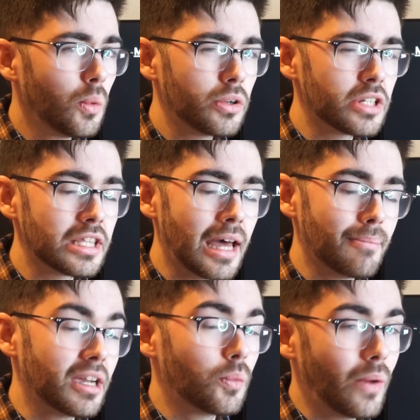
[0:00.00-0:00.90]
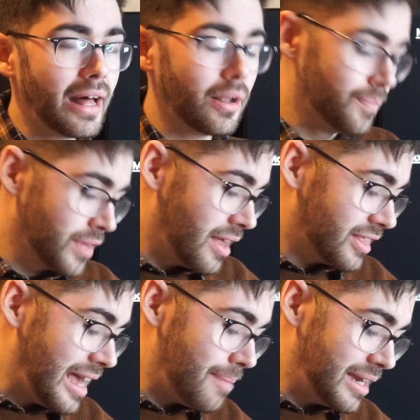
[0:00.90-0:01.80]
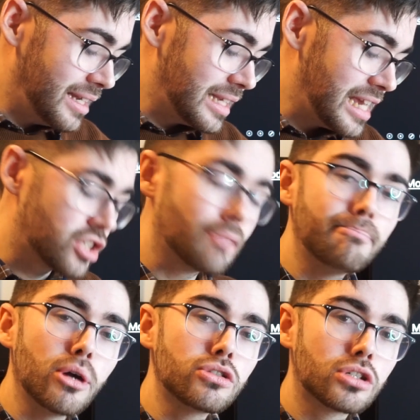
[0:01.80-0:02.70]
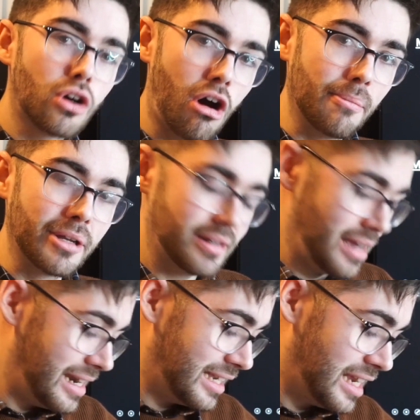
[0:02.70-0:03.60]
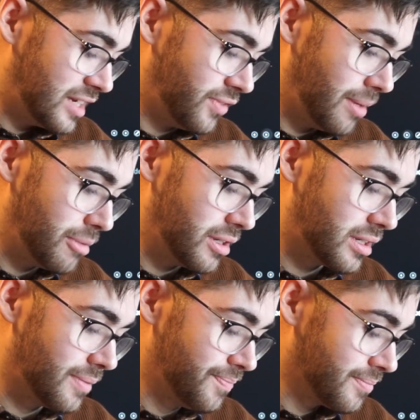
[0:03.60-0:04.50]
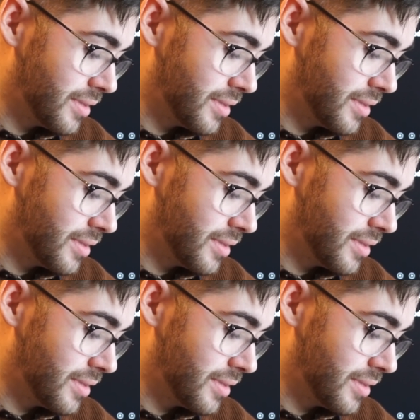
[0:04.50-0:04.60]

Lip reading: What does that mean? Well, that means it's the most common in a set of numbers.